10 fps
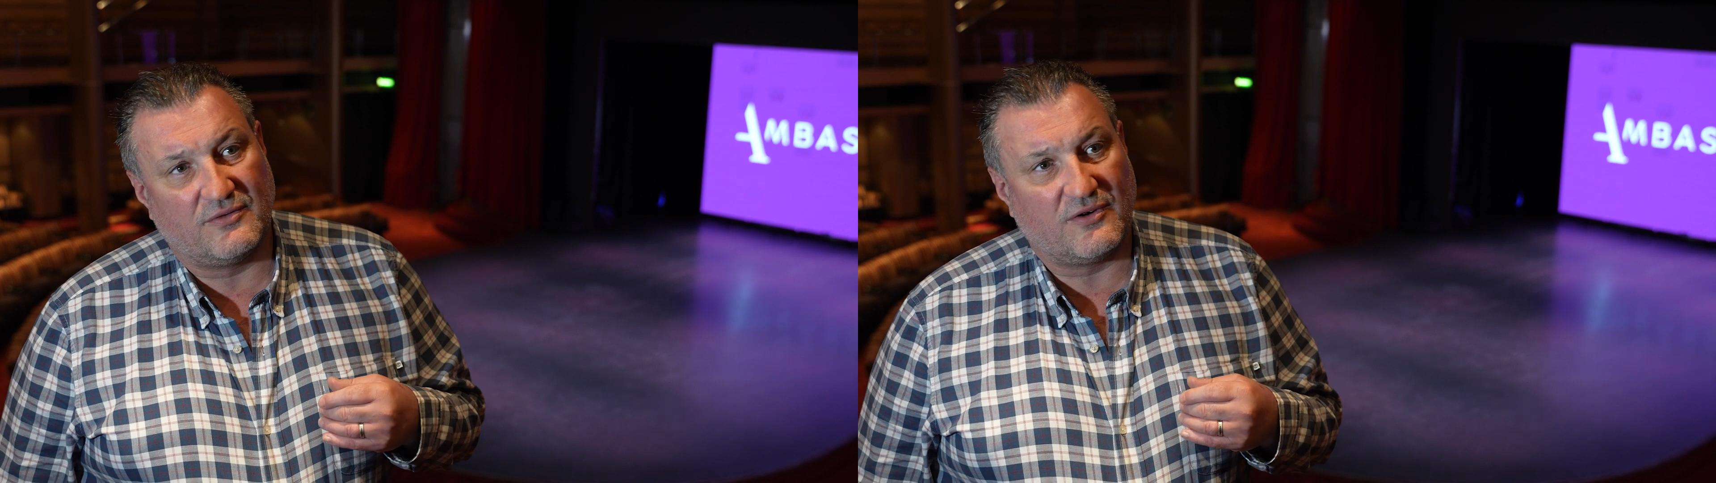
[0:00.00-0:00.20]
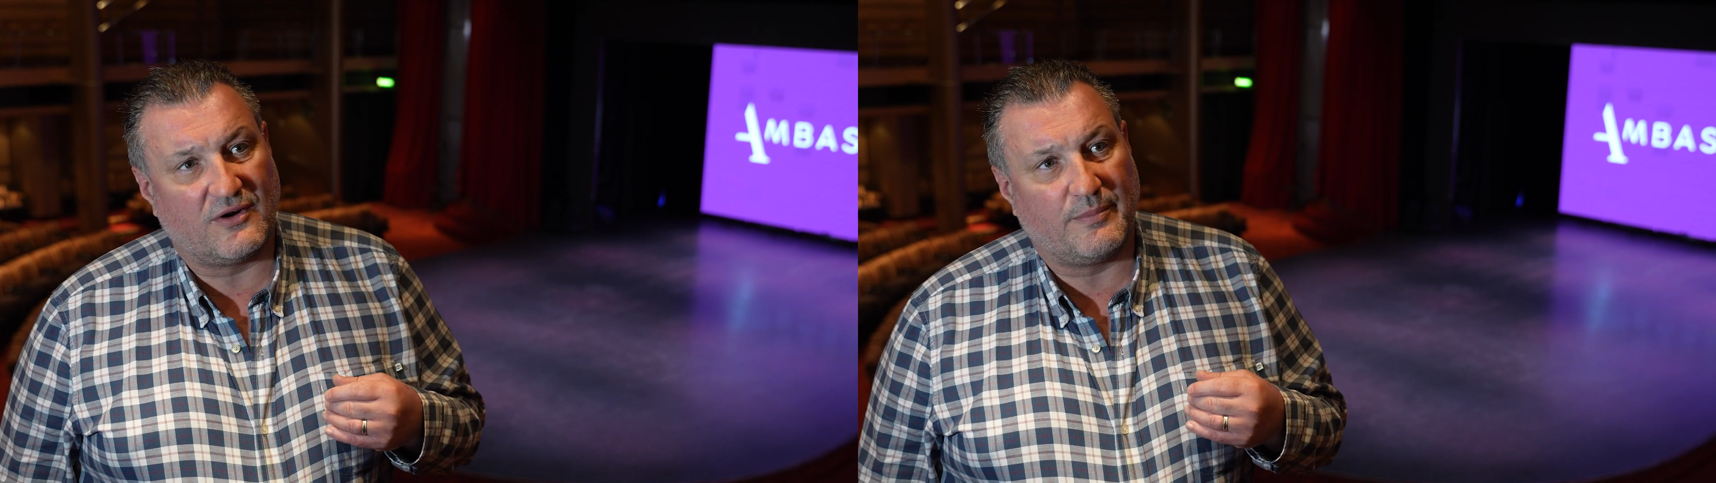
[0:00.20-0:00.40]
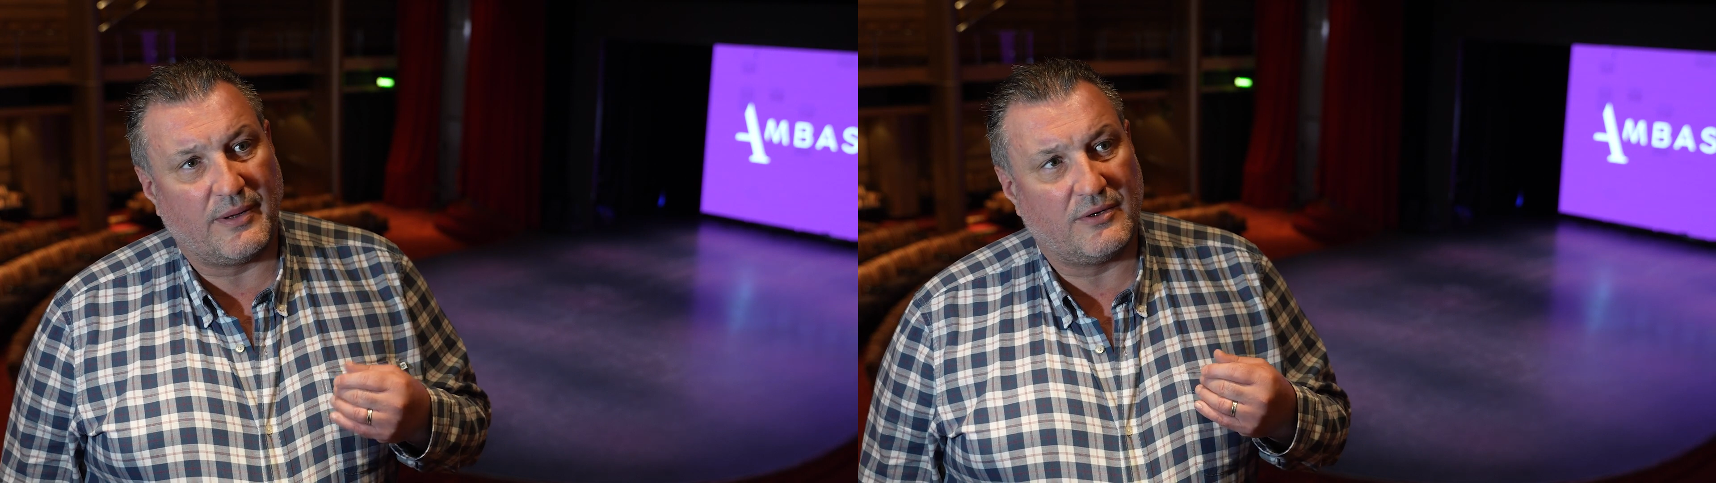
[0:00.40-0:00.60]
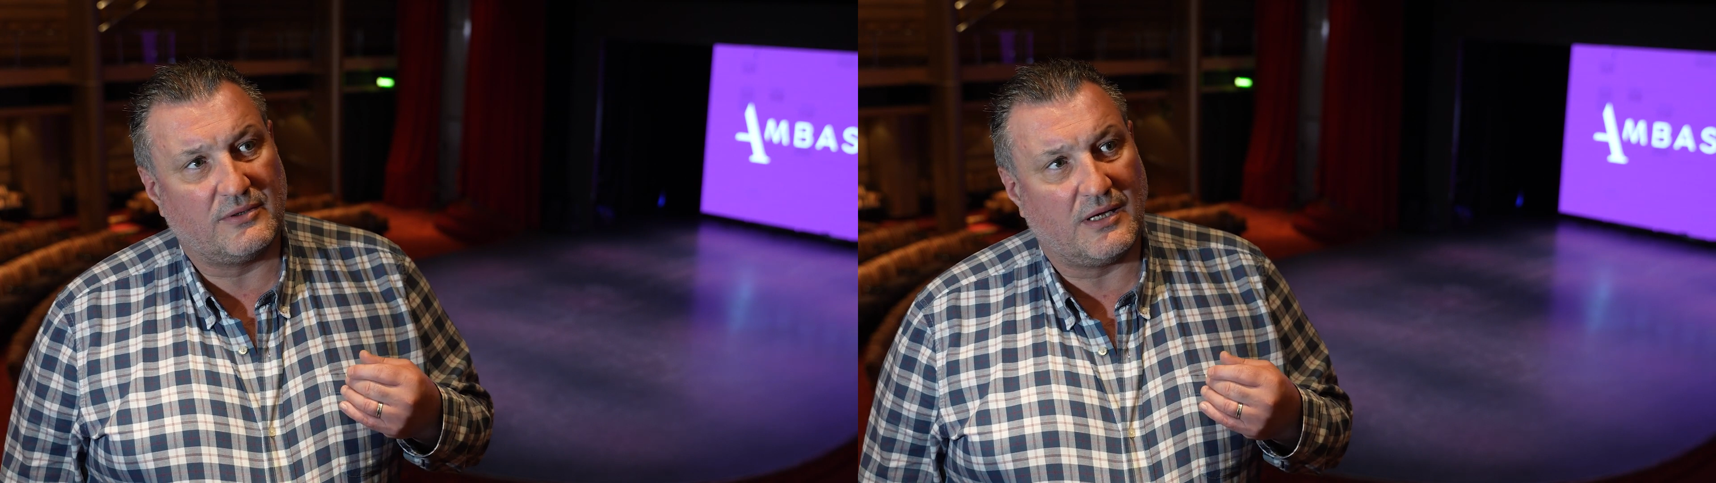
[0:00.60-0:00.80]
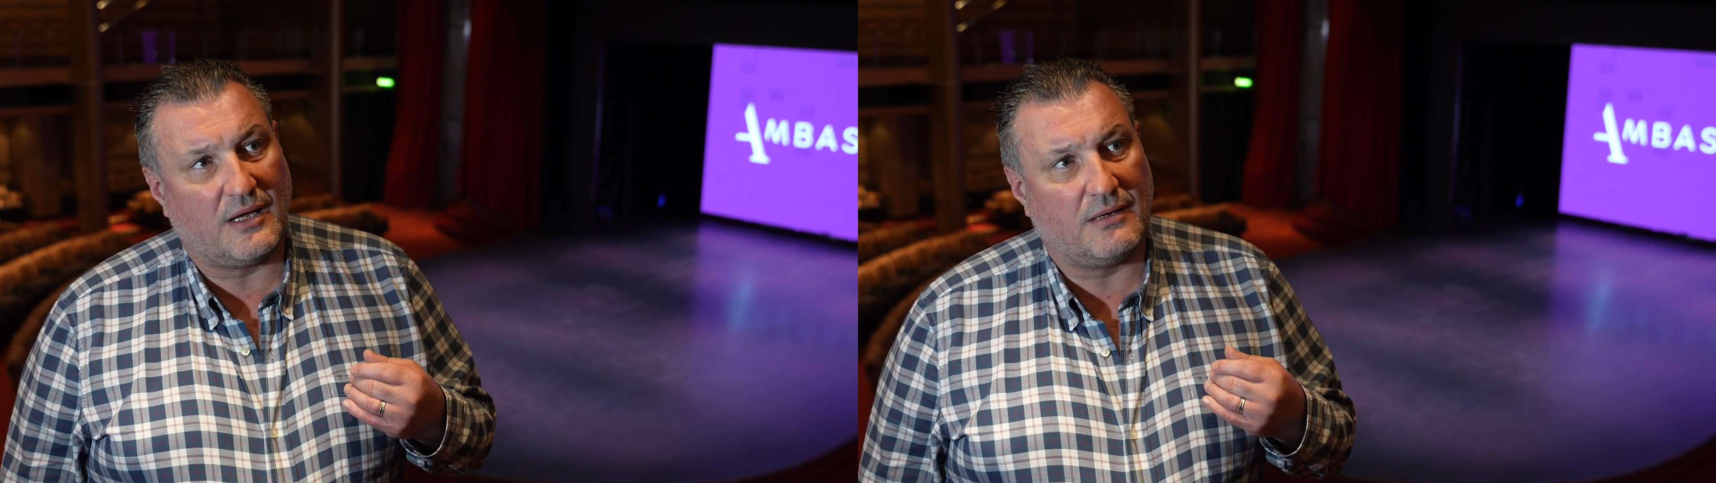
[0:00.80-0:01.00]
for
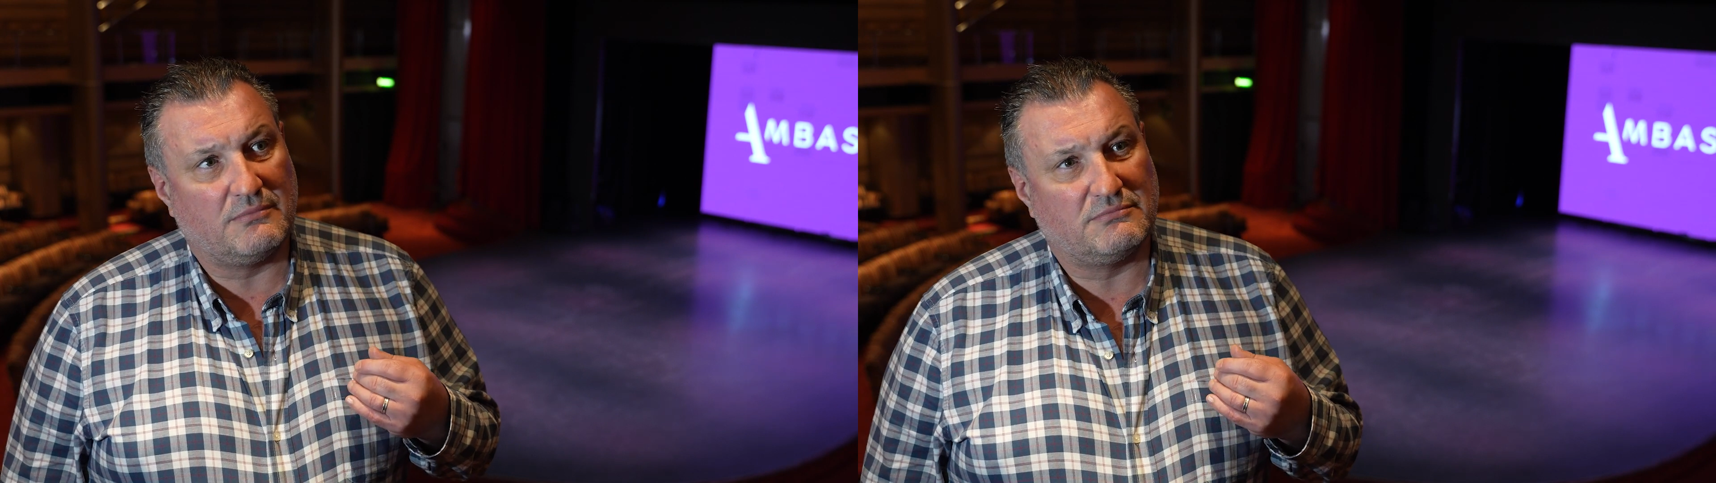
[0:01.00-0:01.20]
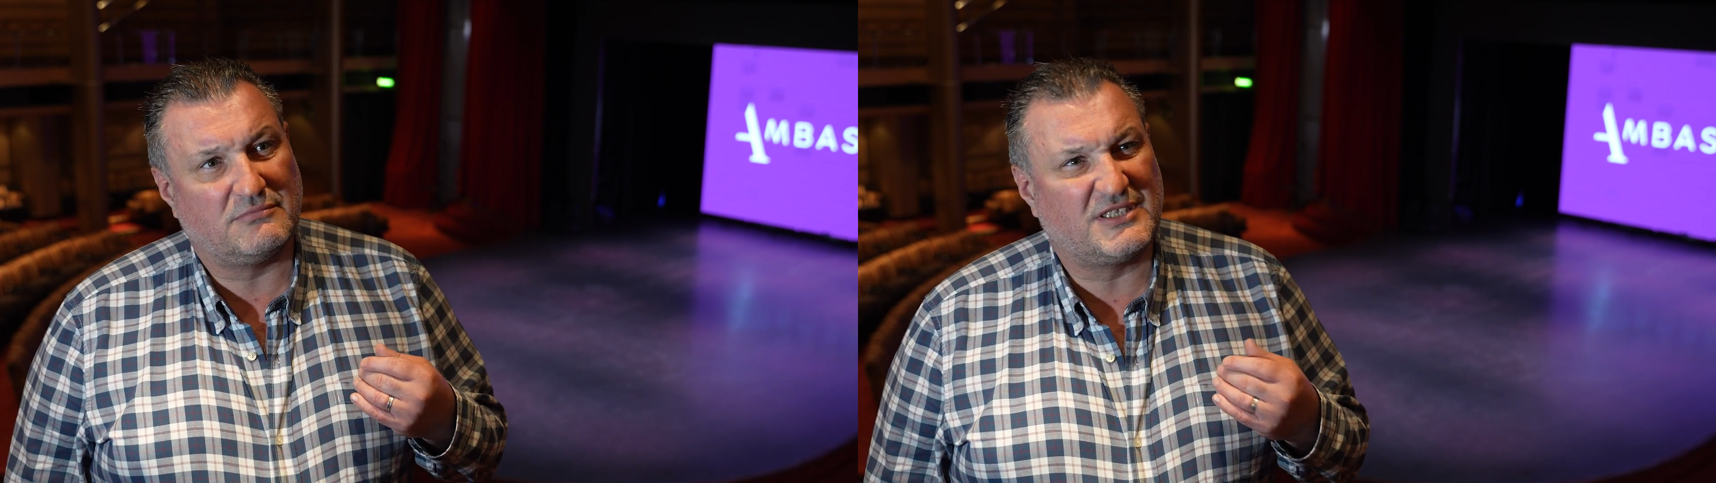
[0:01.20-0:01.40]
about um,